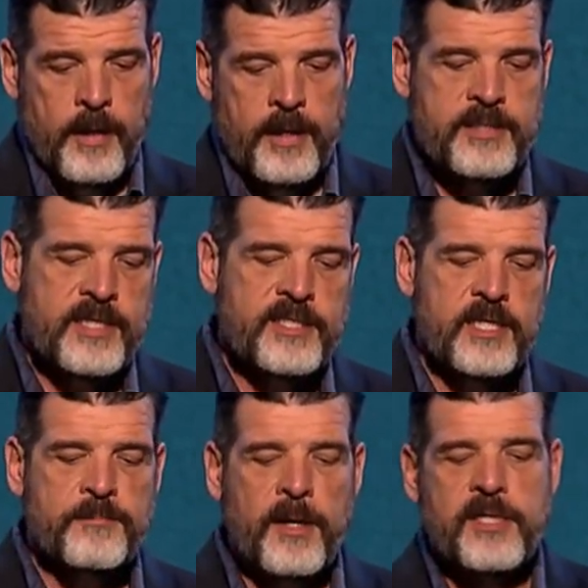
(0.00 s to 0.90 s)
And it says
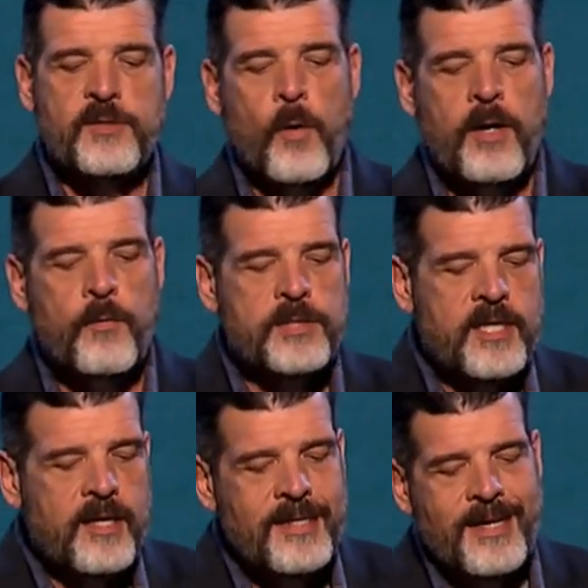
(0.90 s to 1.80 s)
this, but as one was
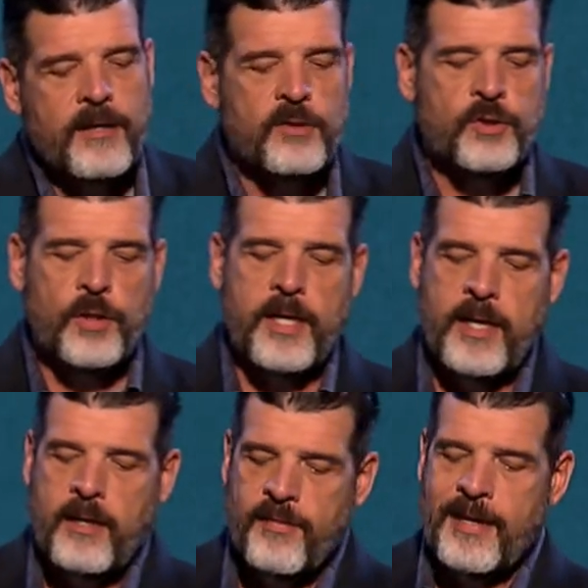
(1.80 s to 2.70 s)
cutting down a
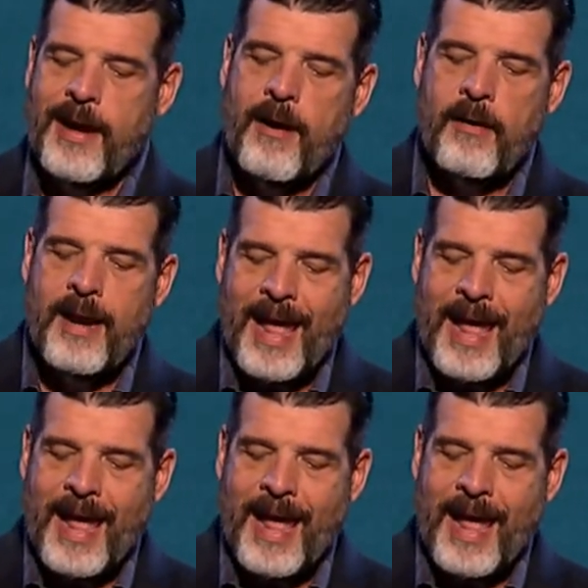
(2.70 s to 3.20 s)
tree, the iron